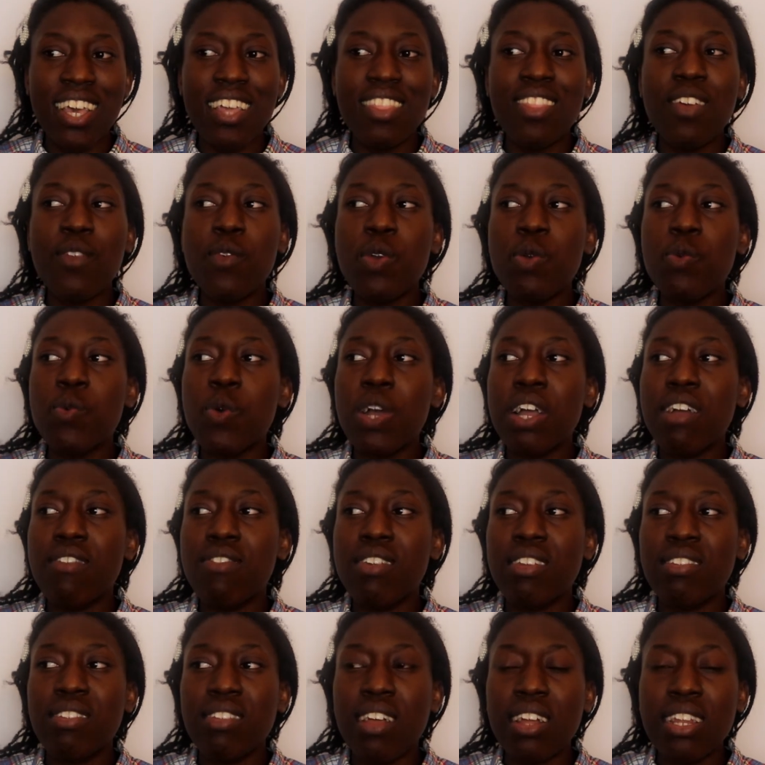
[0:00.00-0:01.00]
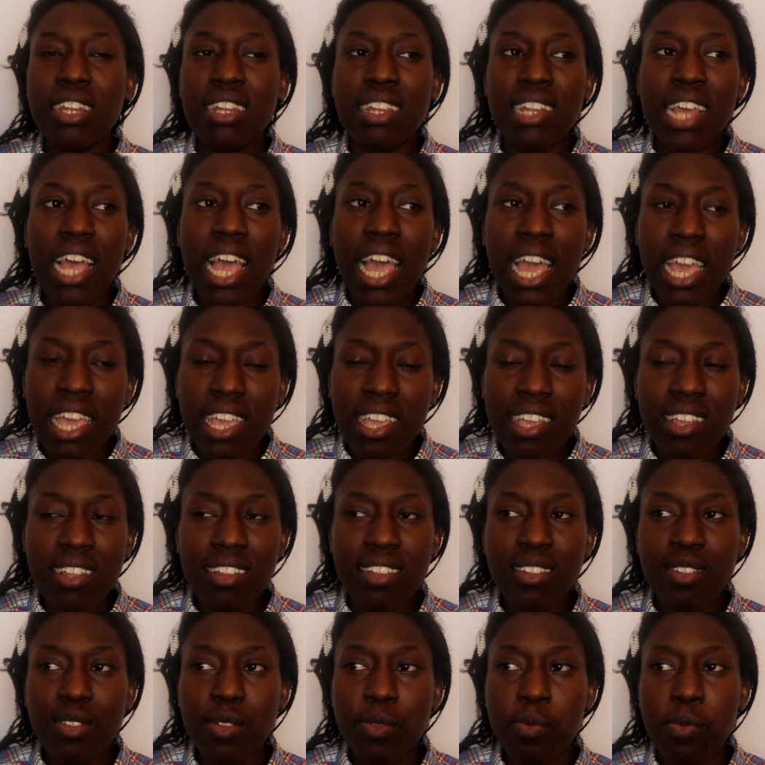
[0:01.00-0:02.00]
And then every
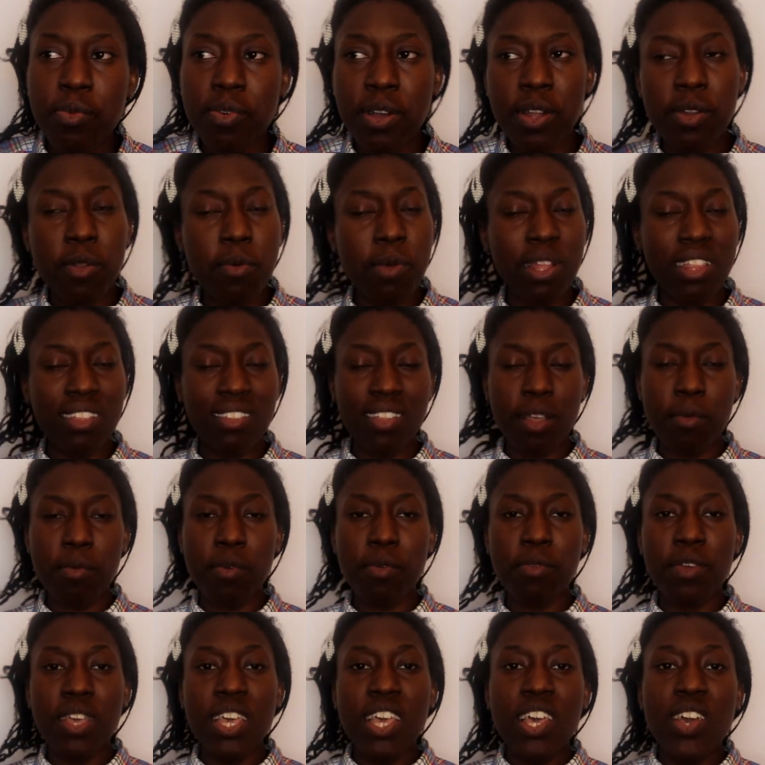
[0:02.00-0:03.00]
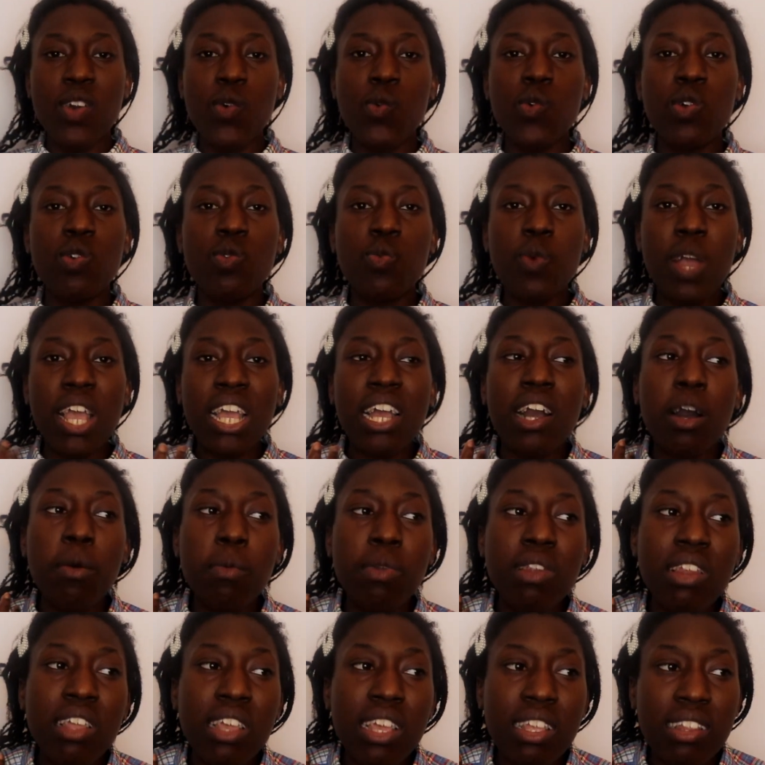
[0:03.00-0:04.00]
Sunday, this is before I knew about the Sabbath, we would wake
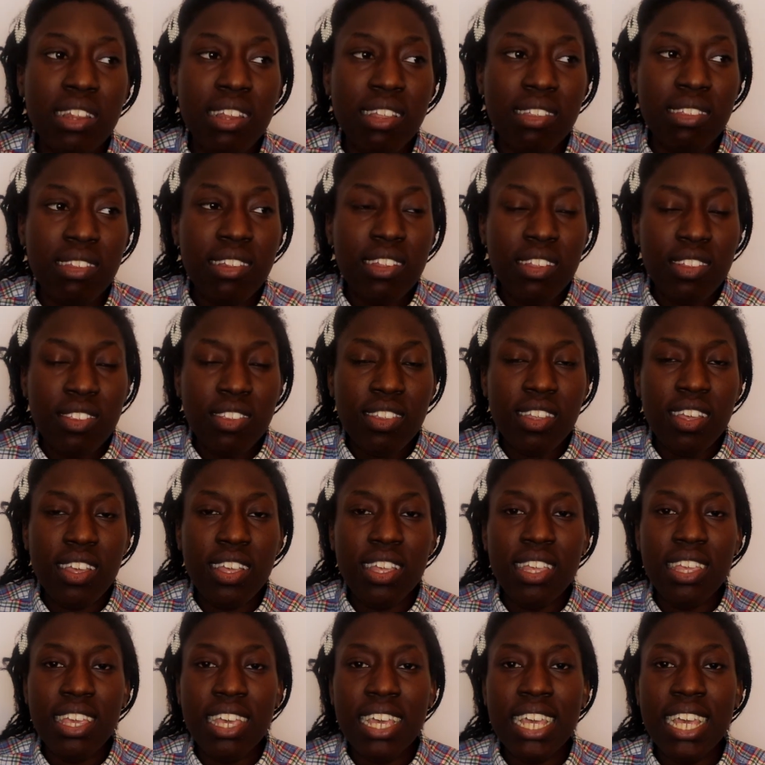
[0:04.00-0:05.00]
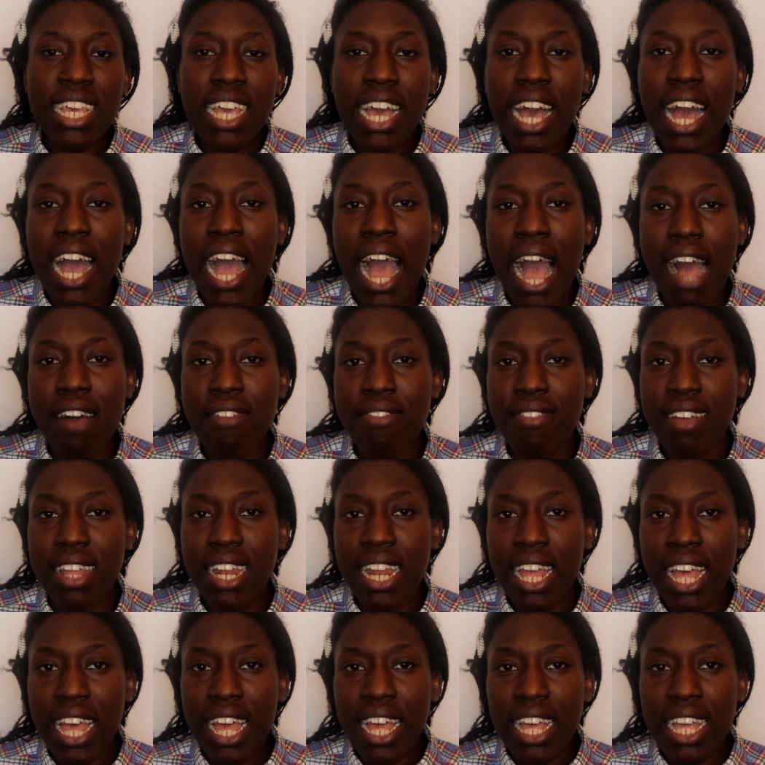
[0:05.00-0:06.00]
up listening to Yinka
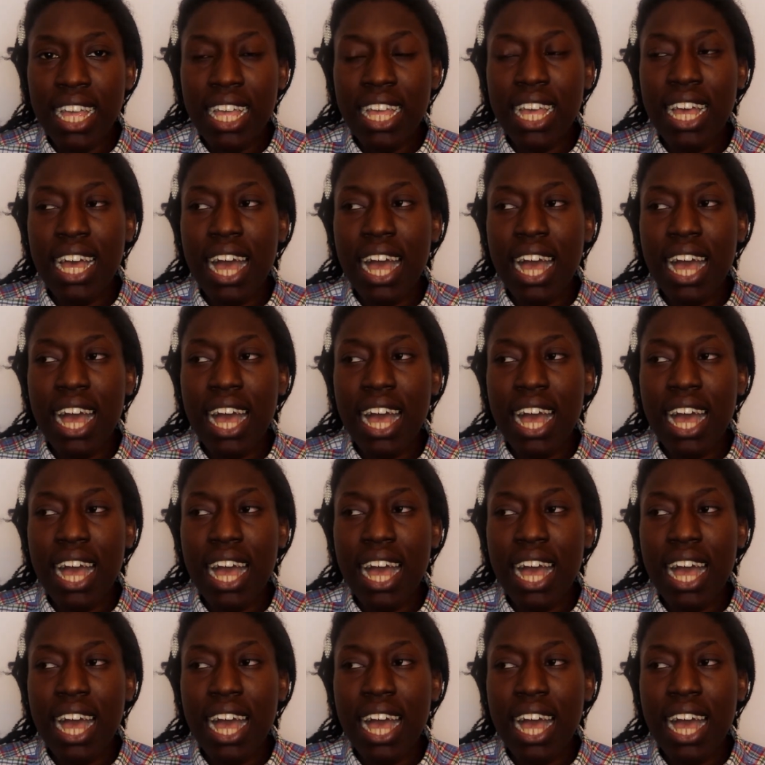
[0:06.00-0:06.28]
Afele,